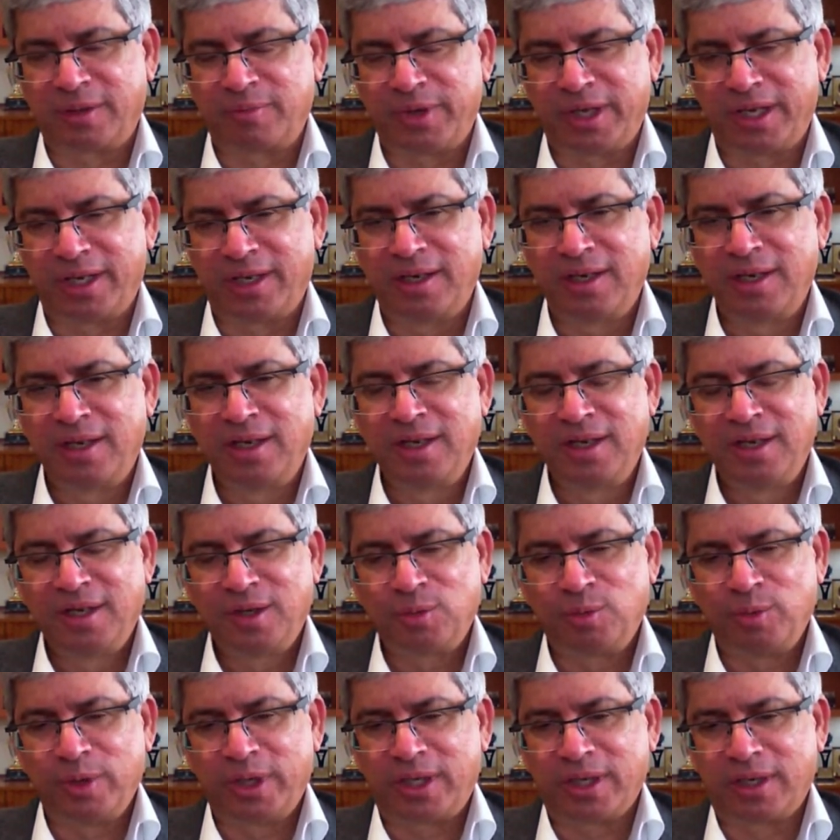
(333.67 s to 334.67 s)
I mean,
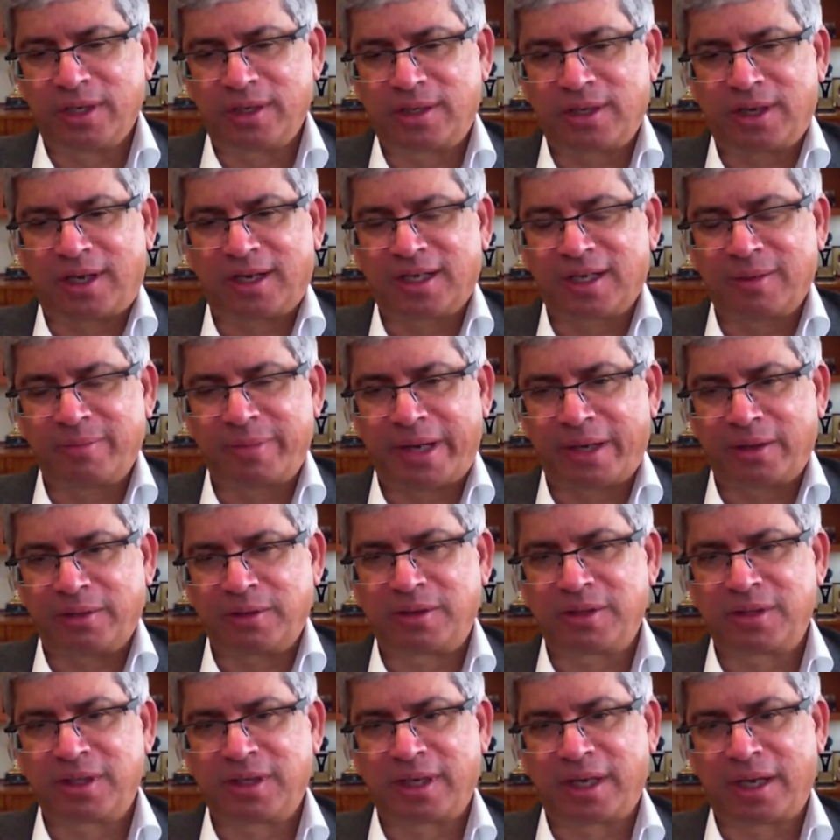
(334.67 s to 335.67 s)
we can talk
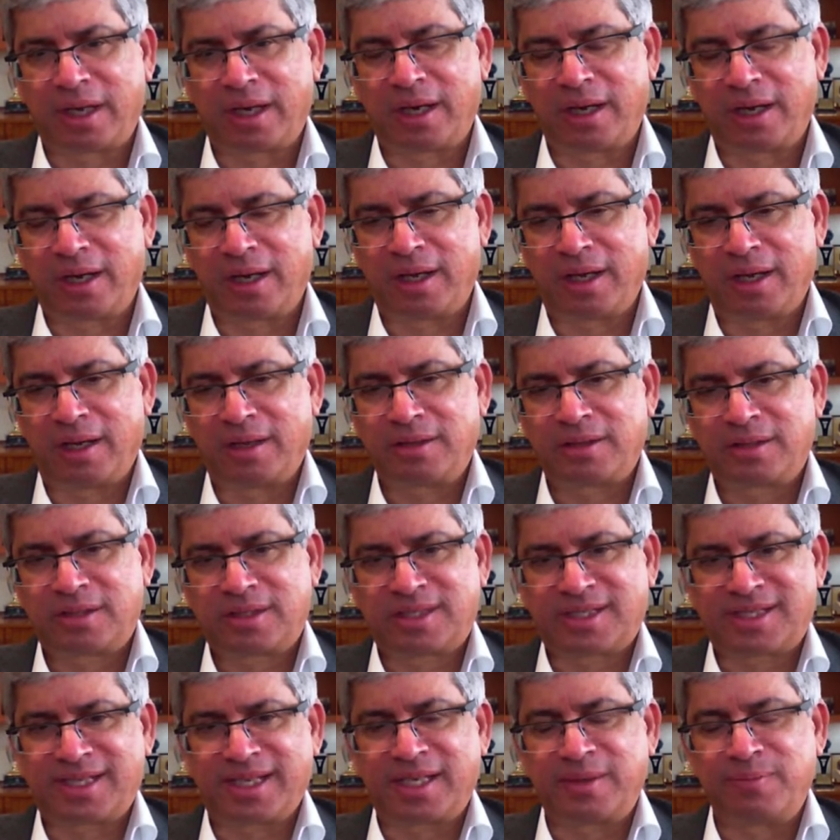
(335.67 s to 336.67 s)
about
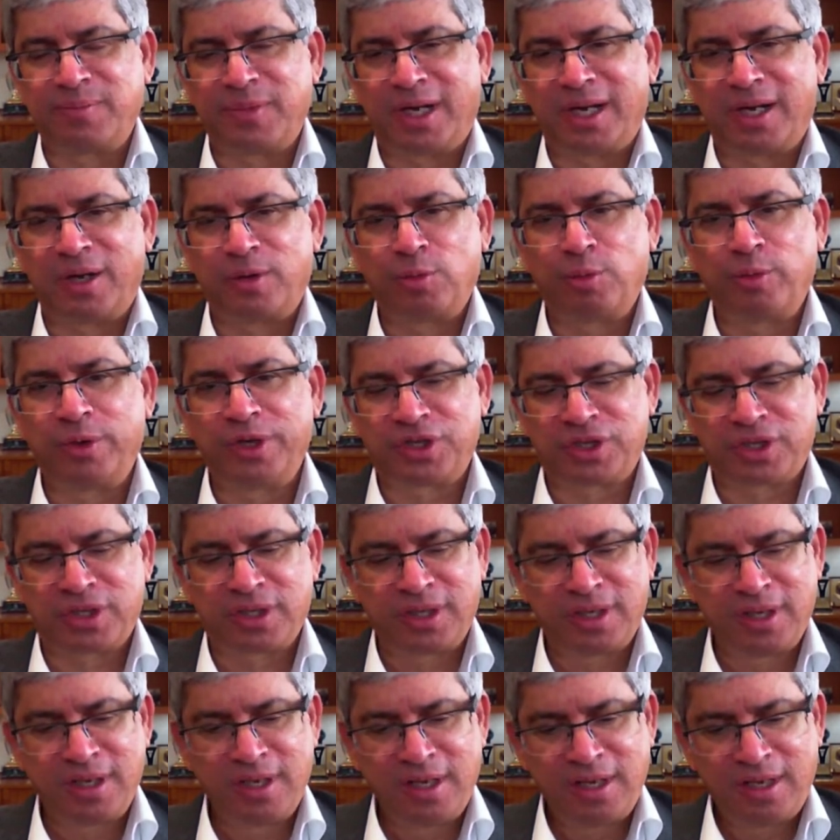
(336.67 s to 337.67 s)
stigma,
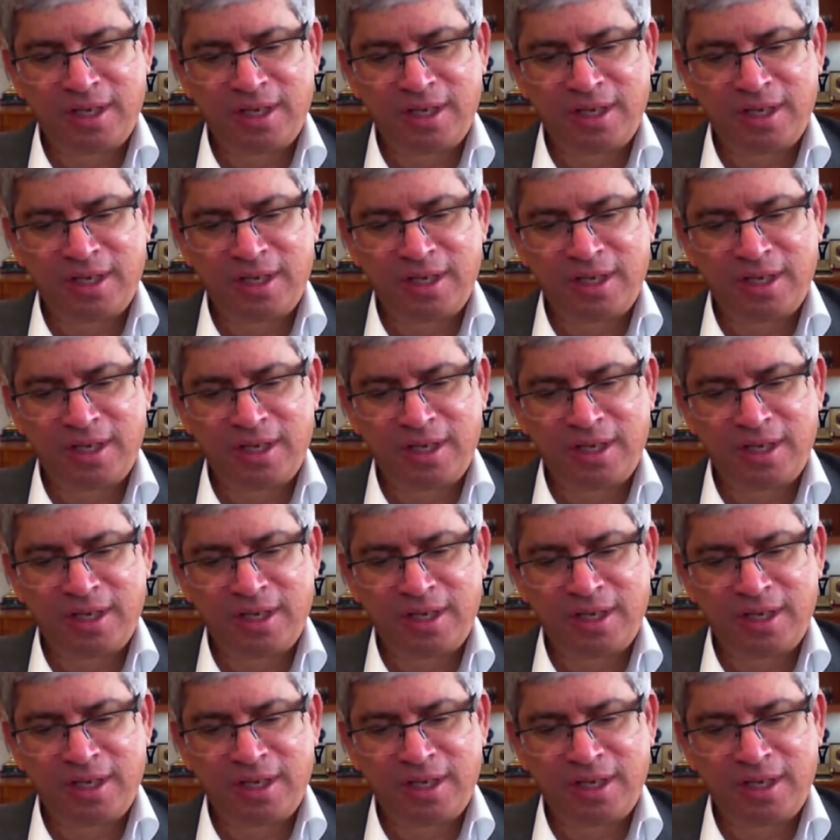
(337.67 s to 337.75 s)
which